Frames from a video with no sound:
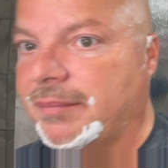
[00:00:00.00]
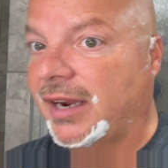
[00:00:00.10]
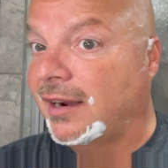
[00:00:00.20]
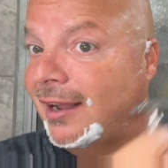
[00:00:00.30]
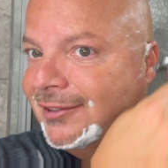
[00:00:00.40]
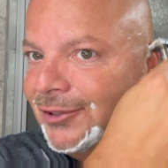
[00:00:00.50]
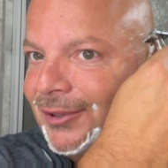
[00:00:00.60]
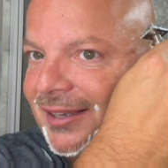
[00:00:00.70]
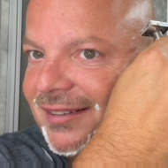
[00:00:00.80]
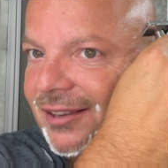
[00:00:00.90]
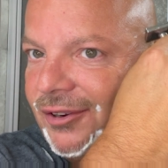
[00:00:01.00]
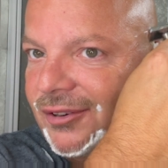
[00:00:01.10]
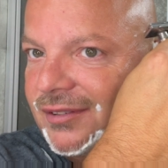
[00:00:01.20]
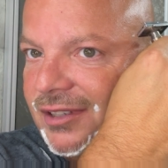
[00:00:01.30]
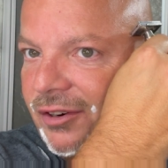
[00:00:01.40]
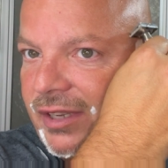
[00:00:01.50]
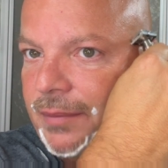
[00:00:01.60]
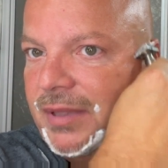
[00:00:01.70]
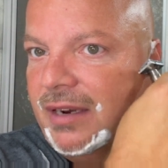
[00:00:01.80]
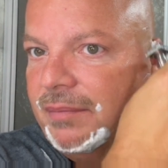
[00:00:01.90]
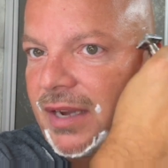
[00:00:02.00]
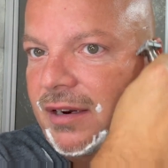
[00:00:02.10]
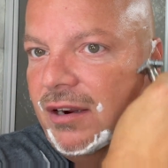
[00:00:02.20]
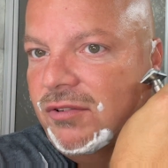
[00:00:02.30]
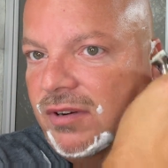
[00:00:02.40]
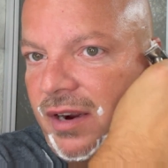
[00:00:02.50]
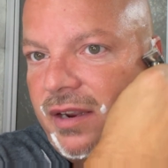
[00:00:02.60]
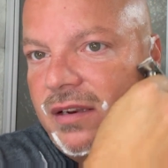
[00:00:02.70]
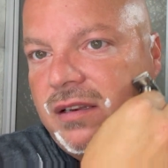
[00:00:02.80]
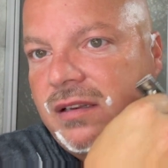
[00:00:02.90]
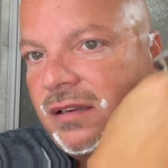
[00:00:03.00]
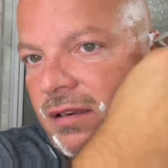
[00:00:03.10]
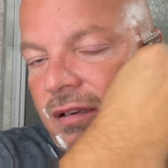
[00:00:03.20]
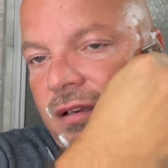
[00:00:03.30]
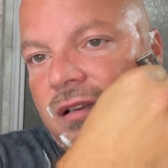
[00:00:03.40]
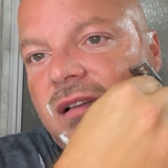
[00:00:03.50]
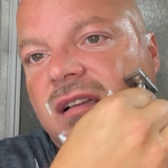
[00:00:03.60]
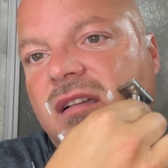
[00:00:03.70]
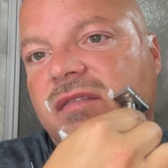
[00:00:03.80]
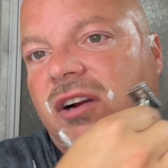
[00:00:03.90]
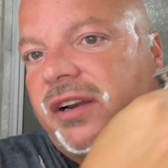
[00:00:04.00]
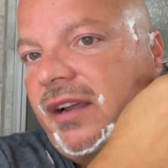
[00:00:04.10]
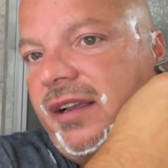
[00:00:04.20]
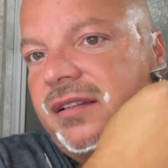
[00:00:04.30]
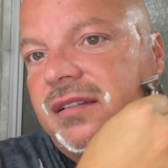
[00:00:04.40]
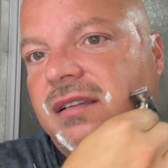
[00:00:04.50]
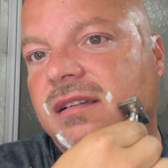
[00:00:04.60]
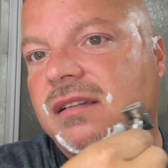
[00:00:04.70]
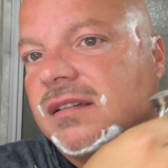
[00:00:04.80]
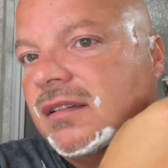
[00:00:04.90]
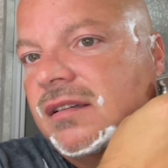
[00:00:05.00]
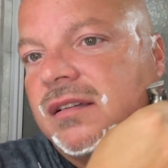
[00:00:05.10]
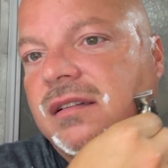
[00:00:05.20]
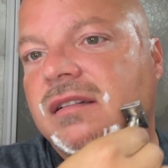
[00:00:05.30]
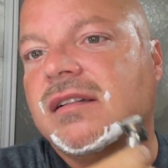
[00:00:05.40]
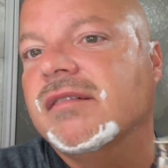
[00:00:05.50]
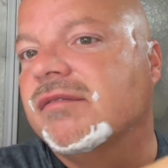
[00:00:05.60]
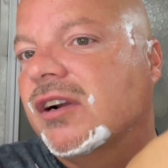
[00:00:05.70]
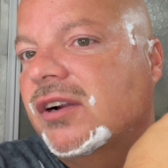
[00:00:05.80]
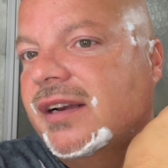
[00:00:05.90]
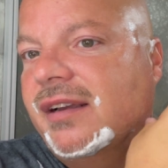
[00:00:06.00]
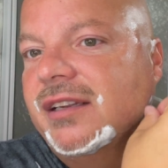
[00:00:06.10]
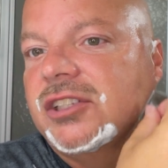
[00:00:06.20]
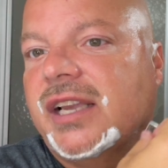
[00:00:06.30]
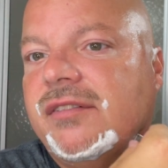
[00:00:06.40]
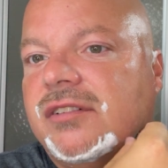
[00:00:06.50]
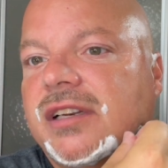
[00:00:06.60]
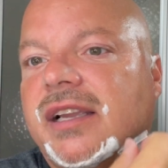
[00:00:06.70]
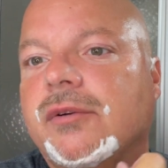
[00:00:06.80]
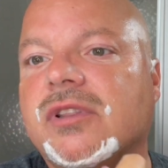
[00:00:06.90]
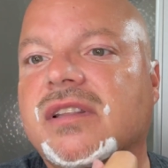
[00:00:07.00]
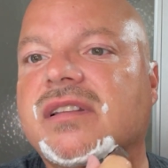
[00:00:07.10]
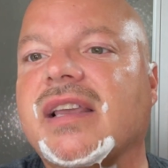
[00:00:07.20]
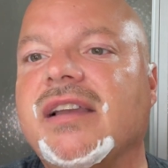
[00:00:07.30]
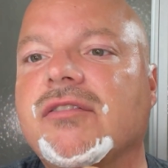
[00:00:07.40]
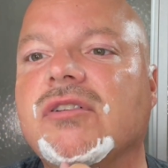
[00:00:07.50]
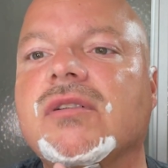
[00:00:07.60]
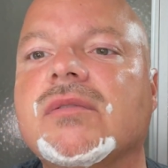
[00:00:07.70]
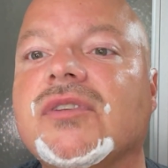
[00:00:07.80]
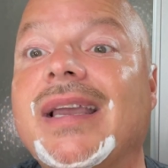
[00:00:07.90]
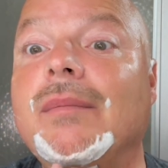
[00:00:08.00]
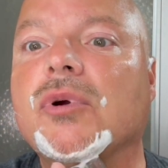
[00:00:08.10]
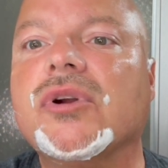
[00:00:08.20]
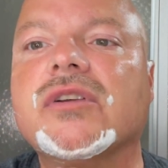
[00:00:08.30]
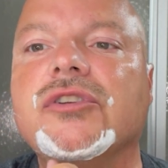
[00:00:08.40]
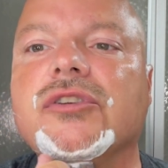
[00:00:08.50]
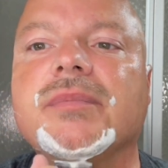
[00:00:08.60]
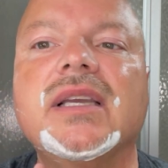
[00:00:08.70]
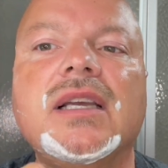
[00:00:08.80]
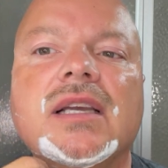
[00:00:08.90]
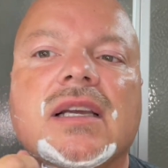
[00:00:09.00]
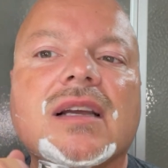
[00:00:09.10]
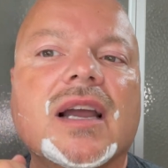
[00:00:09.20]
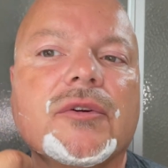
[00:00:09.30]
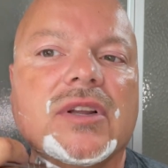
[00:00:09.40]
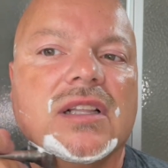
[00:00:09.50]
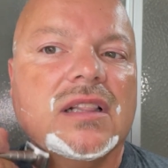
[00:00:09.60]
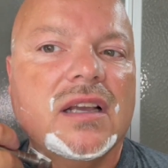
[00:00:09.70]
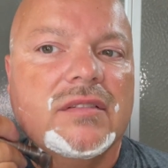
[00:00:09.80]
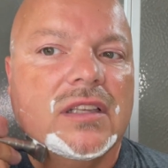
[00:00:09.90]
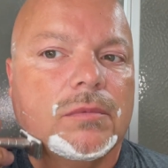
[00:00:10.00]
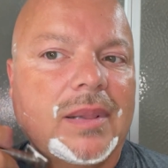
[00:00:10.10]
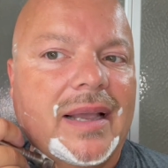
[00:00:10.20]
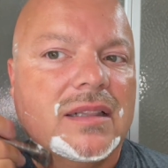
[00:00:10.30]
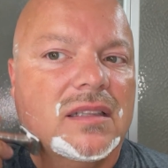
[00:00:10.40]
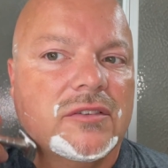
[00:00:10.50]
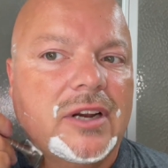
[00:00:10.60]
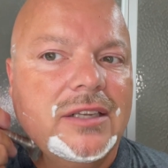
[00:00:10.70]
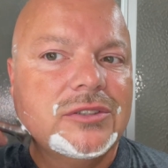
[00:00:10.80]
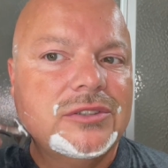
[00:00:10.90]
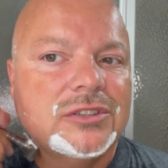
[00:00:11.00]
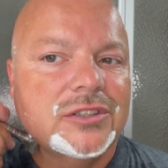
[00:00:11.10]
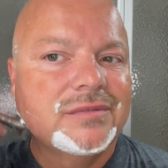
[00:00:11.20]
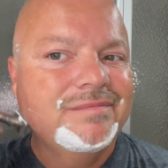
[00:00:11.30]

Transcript: I got to it. So, you know, keep that in mind. All right. Very nice. Very nice shave today with the saver, saber, excuse me. I really love these Blackland razors, just